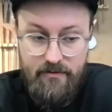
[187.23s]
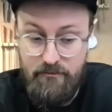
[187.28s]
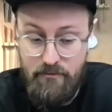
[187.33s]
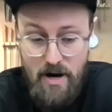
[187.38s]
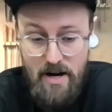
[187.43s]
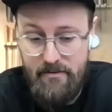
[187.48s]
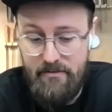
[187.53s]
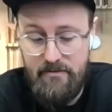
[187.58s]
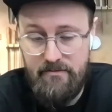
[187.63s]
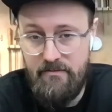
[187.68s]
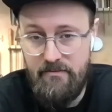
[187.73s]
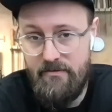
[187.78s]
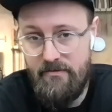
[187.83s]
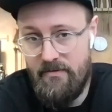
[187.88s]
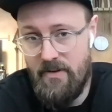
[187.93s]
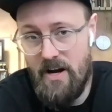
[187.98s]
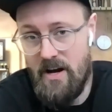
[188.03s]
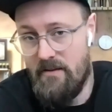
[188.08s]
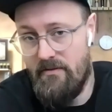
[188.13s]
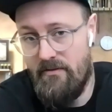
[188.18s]
right from
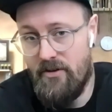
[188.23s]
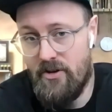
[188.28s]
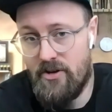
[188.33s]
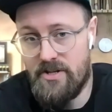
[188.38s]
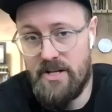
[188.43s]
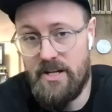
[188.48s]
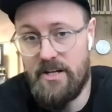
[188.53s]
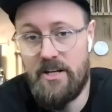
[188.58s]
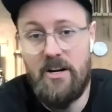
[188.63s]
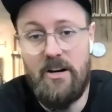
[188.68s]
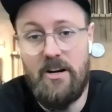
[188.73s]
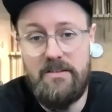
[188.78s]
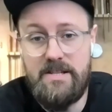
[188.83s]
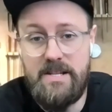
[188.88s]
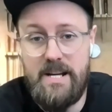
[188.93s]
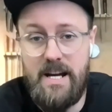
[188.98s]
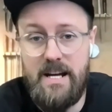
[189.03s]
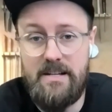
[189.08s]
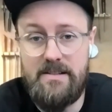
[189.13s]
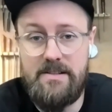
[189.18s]
our first kind of
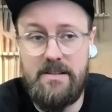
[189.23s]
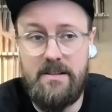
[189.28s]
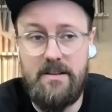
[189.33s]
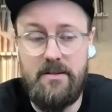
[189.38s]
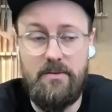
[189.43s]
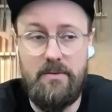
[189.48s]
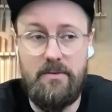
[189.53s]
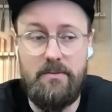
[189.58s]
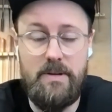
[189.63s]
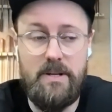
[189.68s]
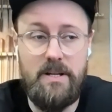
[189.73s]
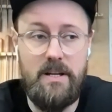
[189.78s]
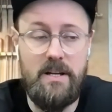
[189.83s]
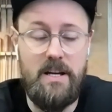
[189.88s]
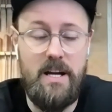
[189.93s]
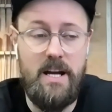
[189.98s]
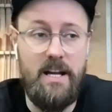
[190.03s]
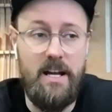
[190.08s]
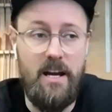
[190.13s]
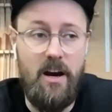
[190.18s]
contact, we kind
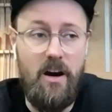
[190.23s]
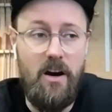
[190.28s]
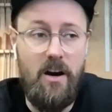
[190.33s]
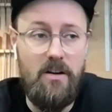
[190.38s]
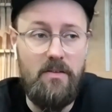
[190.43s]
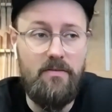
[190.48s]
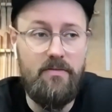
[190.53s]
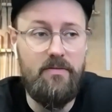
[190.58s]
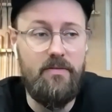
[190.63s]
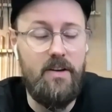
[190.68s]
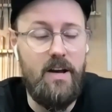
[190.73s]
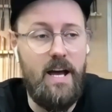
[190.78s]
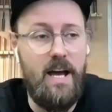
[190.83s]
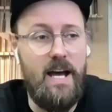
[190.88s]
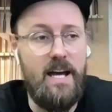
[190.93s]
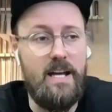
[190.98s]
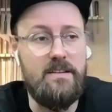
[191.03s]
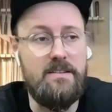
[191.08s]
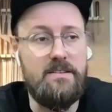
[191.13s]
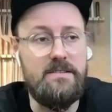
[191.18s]
of hit it off,
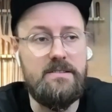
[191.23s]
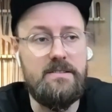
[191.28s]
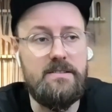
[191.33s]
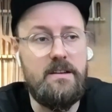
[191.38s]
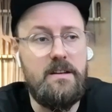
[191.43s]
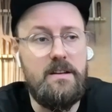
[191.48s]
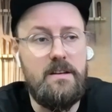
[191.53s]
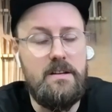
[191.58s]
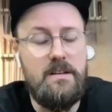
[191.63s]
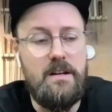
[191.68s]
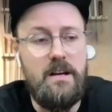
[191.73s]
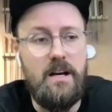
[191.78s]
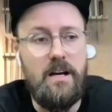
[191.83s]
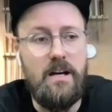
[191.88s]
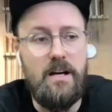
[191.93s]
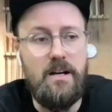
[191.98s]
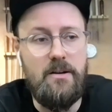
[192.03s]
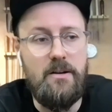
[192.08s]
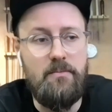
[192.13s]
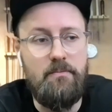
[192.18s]
and
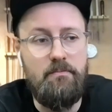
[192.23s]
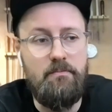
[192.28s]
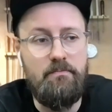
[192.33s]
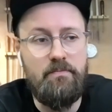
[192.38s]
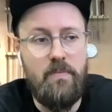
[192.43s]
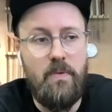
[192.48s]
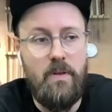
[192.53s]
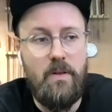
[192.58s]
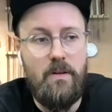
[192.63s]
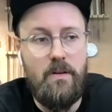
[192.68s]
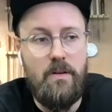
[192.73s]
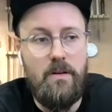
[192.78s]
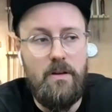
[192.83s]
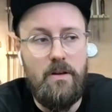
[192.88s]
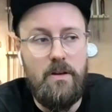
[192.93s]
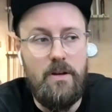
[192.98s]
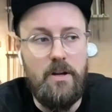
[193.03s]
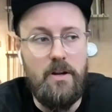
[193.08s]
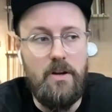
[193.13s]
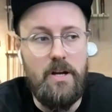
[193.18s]

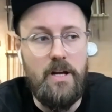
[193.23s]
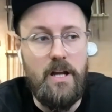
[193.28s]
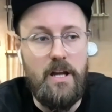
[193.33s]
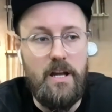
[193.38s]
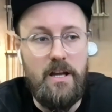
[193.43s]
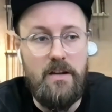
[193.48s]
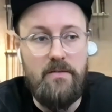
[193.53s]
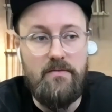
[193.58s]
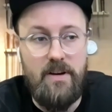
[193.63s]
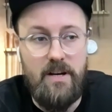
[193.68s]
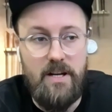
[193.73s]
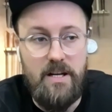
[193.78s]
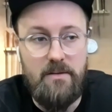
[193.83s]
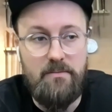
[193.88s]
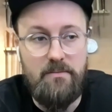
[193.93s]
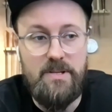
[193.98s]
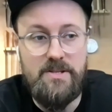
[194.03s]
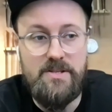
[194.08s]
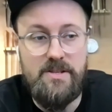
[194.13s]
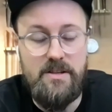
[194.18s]
he
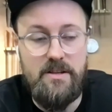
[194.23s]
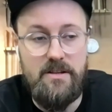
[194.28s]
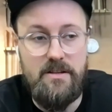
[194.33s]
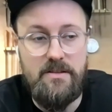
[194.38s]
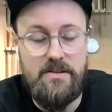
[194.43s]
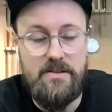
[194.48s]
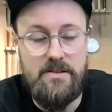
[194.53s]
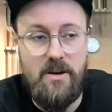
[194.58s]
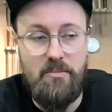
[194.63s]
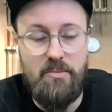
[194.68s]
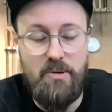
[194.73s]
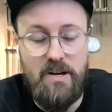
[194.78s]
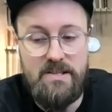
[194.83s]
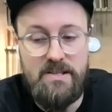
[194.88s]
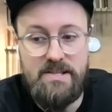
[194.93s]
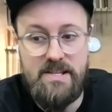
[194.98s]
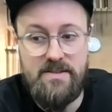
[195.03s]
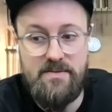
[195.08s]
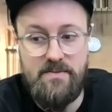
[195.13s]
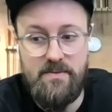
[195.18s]
invited me to
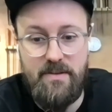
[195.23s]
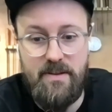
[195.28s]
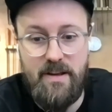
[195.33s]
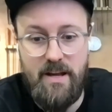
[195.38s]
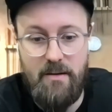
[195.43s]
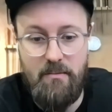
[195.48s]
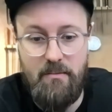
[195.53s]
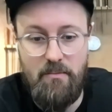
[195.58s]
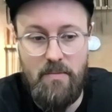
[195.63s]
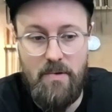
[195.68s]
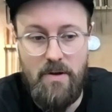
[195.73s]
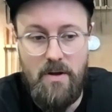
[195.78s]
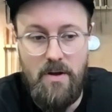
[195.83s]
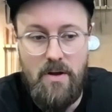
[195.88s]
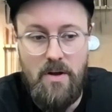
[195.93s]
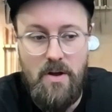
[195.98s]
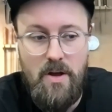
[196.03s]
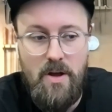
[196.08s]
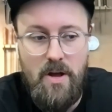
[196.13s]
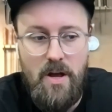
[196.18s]
apprentice with him.
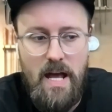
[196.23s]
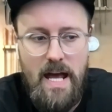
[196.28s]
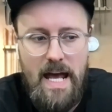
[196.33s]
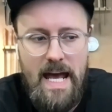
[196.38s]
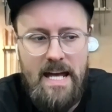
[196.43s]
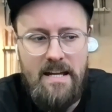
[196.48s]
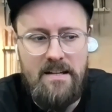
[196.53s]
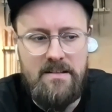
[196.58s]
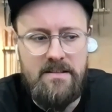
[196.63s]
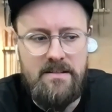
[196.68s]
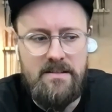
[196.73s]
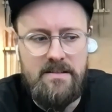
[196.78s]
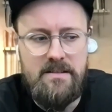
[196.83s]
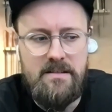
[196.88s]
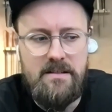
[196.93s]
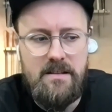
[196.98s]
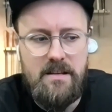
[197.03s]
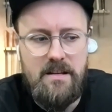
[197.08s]
And